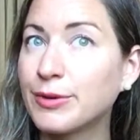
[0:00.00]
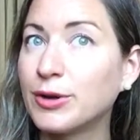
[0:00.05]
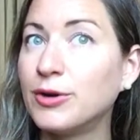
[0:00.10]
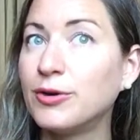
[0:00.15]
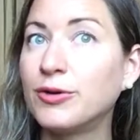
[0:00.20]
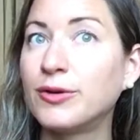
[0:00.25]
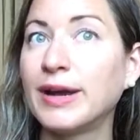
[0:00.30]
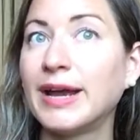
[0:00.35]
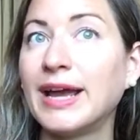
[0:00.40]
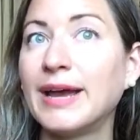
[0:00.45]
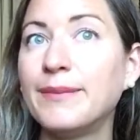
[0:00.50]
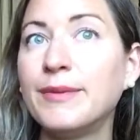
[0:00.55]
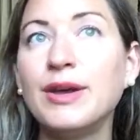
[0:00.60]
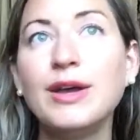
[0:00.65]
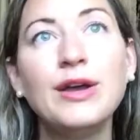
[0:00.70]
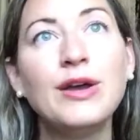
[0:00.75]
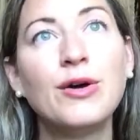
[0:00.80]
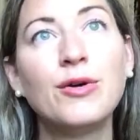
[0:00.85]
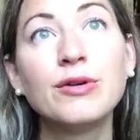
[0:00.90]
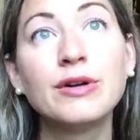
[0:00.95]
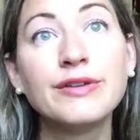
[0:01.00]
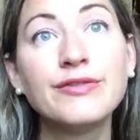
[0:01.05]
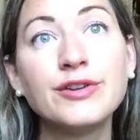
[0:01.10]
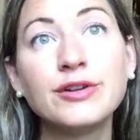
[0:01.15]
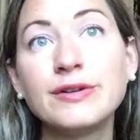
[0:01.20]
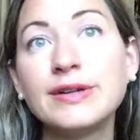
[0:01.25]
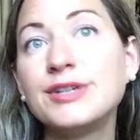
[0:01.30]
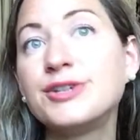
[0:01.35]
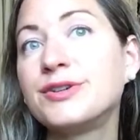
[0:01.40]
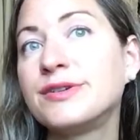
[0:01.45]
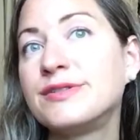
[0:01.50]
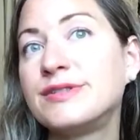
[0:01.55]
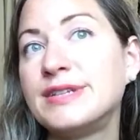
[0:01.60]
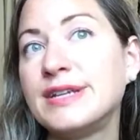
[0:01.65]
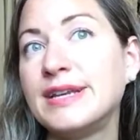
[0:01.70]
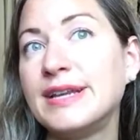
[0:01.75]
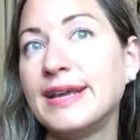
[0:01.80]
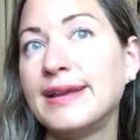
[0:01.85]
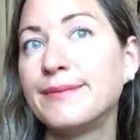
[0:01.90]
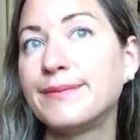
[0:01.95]
or if you're interested in
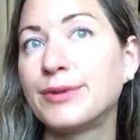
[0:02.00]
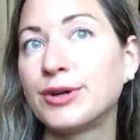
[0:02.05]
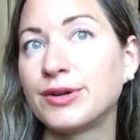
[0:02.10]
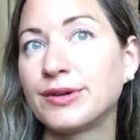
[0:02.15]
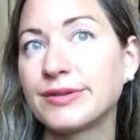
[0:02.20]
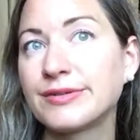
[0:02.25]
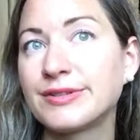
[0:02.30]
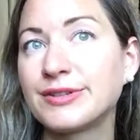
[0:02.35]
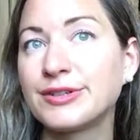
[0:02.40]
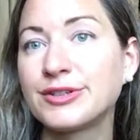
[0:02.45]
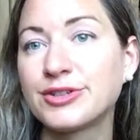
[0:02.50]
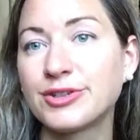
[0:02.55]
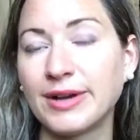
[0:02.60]
personal training.